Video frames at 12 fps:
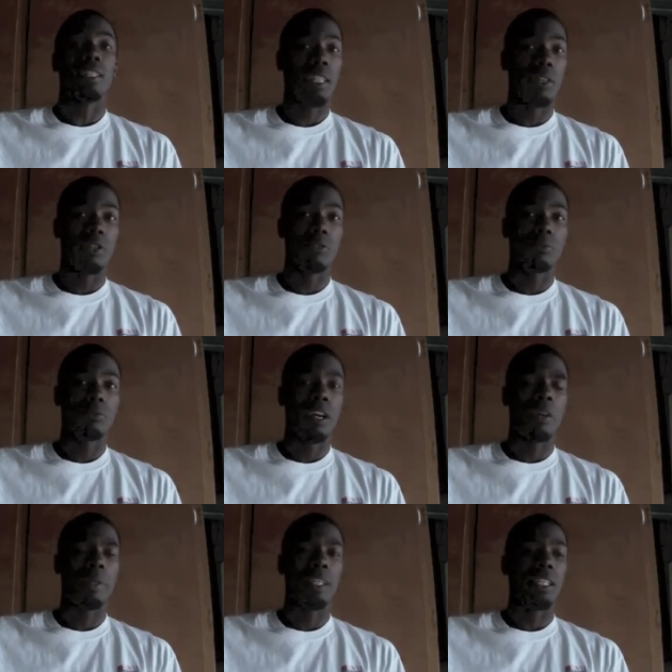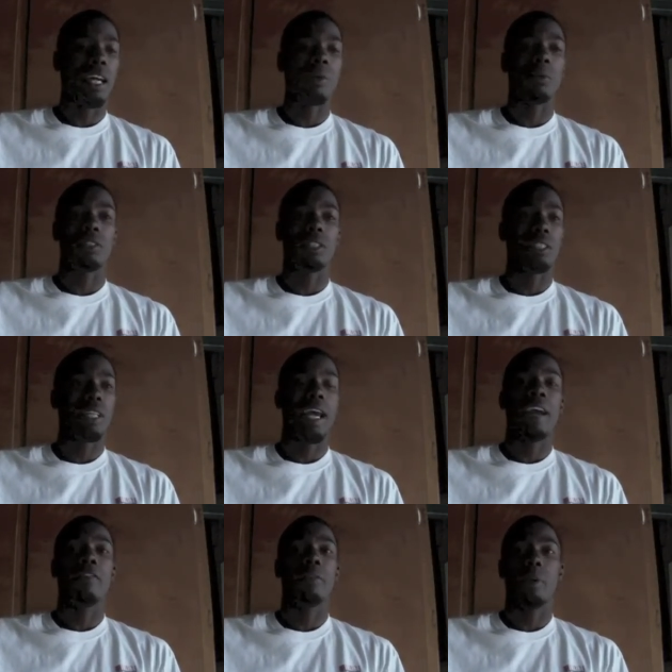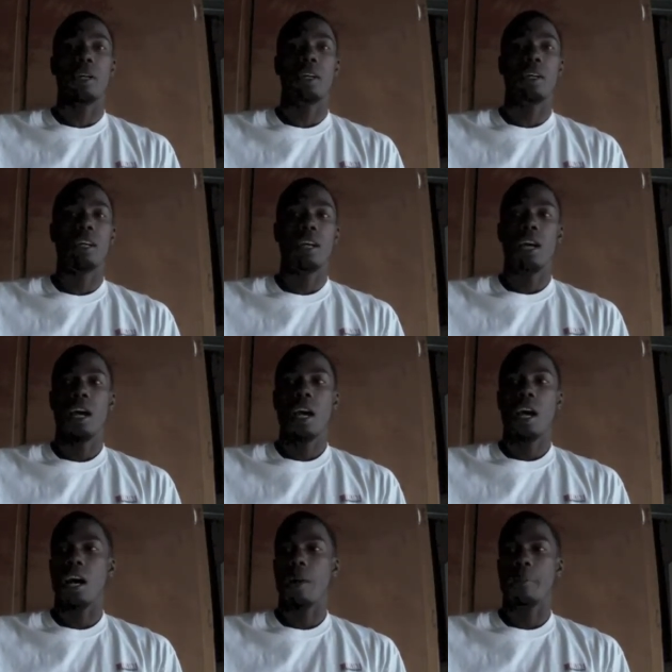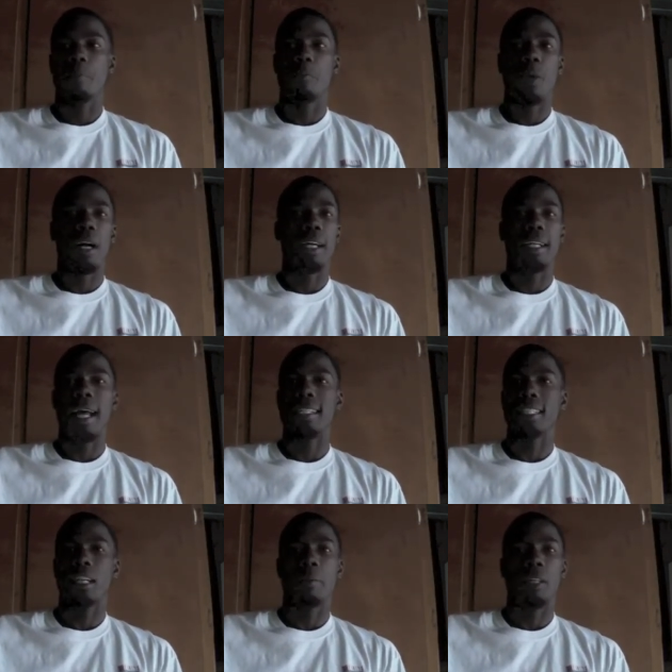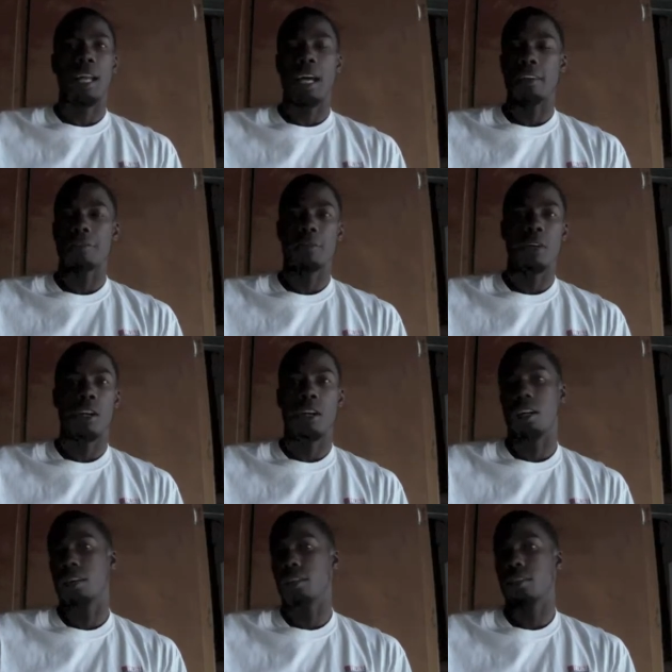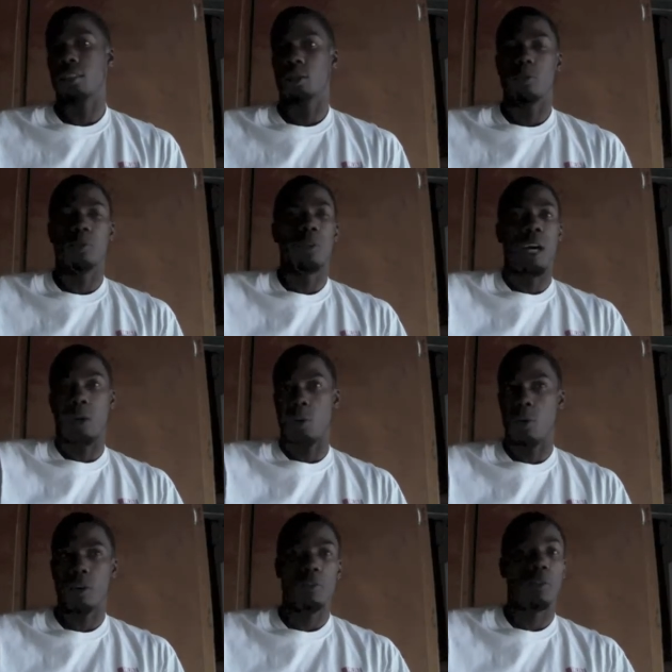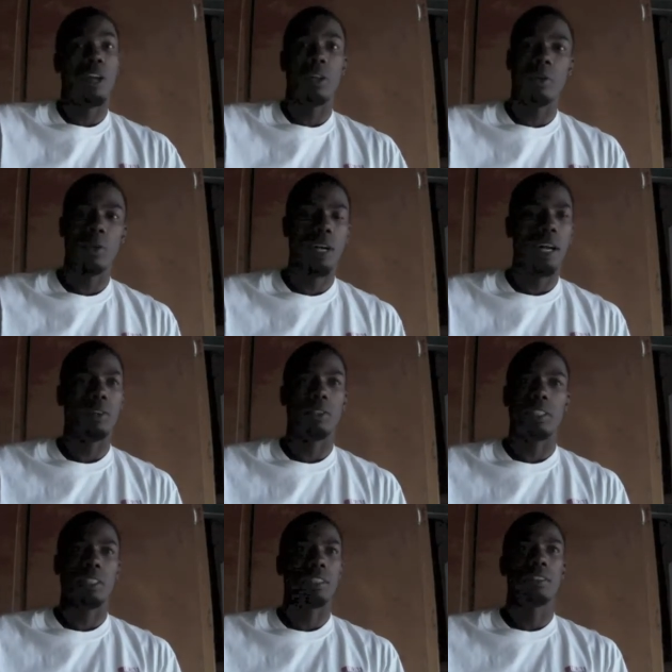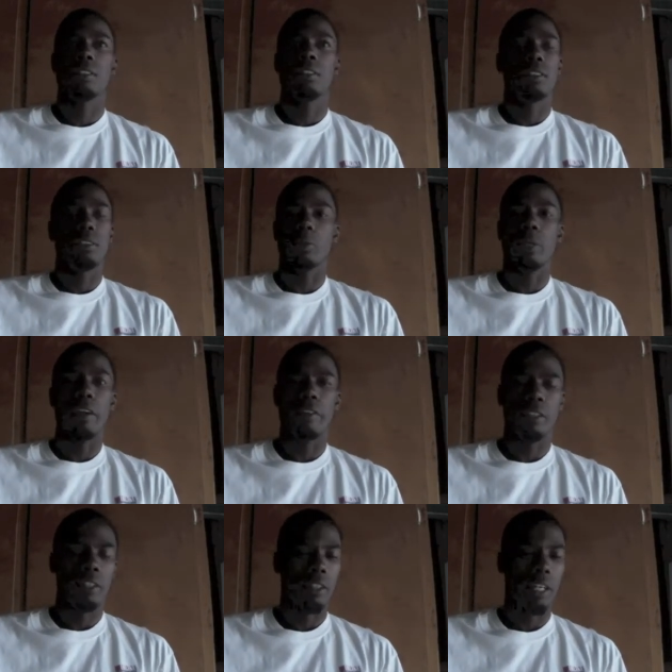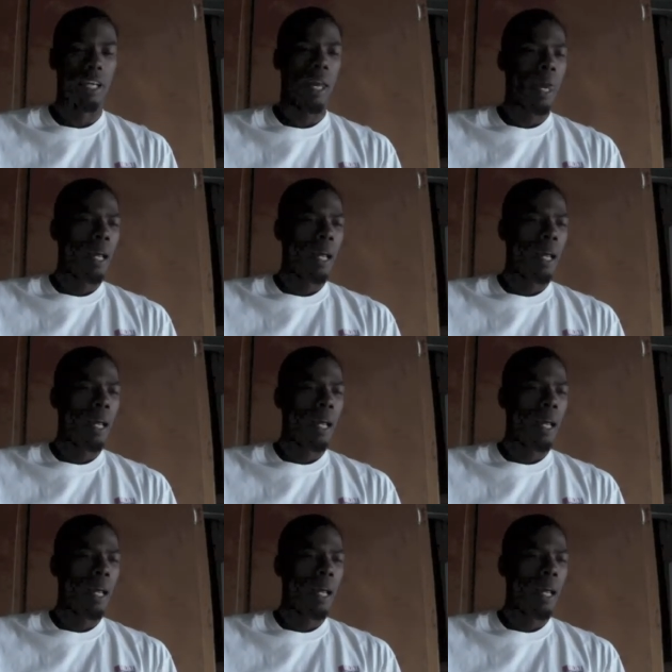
Seawood. I mean I was everywhere. Um, I could not set up a line or uh, a corner for another corner. I was just doing whatever. Okay.